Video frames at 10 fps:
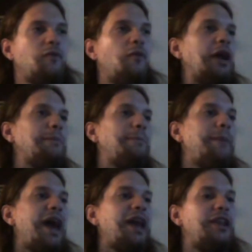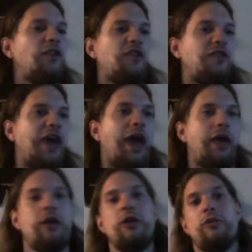like madness that
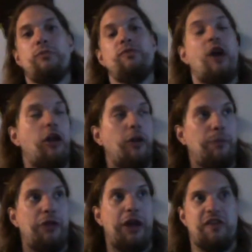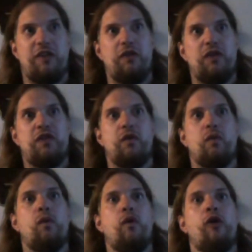Donald Pleasance,
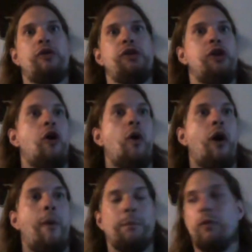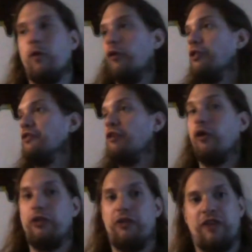or you know, or
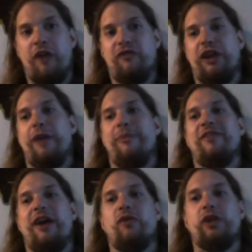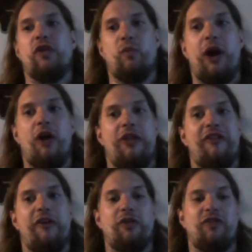the tough guy mentality as well that
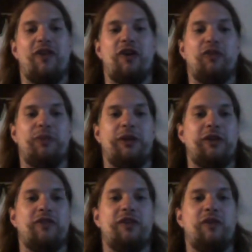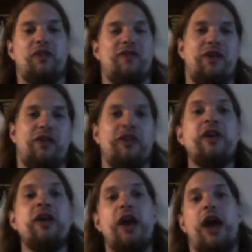Telly Savalas played, because Telly Savalas
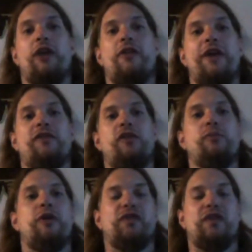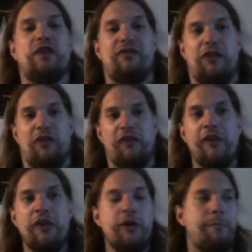had all that too, plus the toughness.
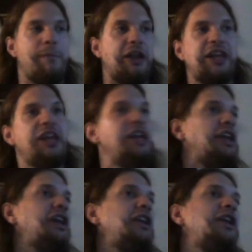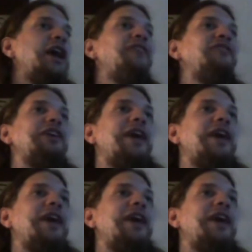But he didn't have any of